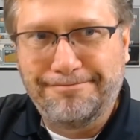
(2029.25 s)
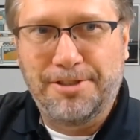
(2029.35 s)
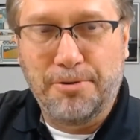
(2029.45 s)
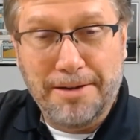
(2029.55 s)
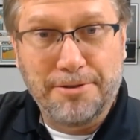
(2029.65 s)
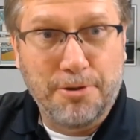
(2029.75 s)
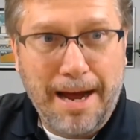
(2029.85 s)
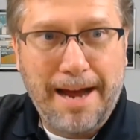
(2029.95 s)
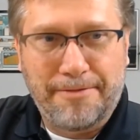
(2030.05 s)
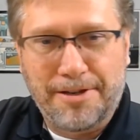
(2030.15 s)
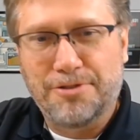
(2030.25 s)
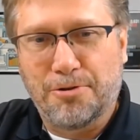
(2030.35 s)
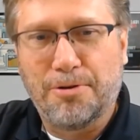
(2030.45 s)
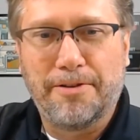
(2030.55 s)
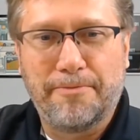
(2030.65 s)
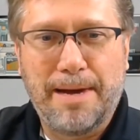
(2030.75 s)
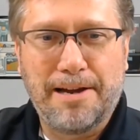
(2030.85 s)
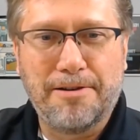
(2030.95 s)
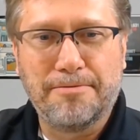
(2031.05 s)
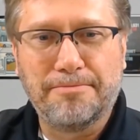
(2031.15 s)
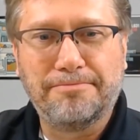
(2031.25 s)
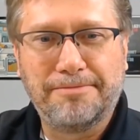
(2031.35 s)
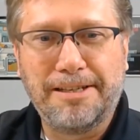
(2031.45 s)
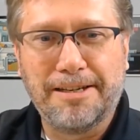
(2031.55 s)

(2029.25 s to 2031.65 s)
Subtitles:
Do I have control of my own,